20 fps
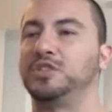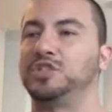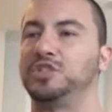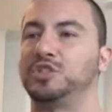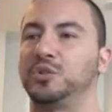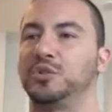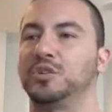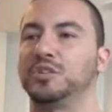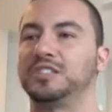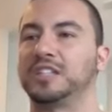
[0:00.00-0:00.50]

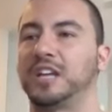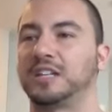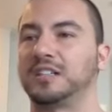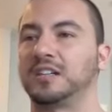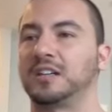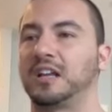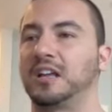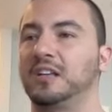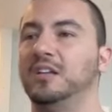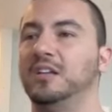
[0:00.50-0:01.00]
ensured,
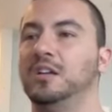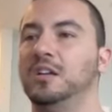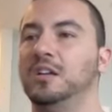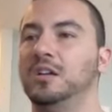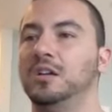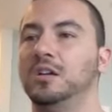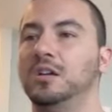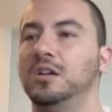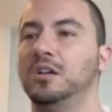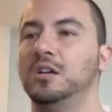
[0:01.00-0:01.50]
technical?
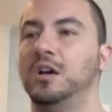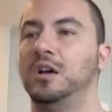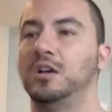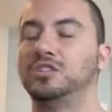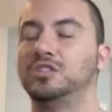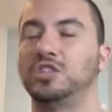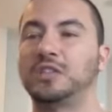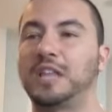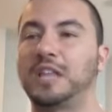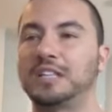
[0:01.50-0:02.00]

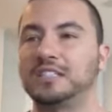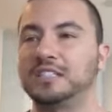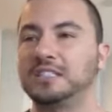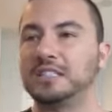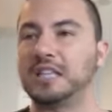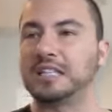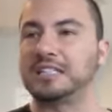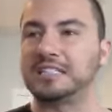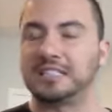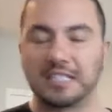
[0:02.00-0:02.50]
So that's
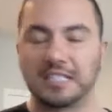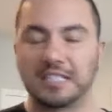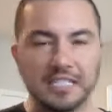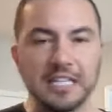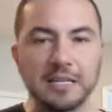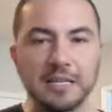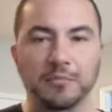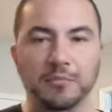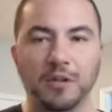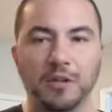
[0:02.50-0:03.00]
the
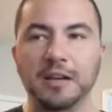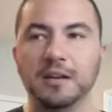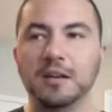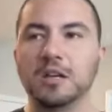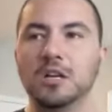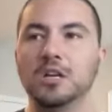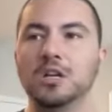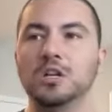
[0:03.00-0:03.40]
team, right?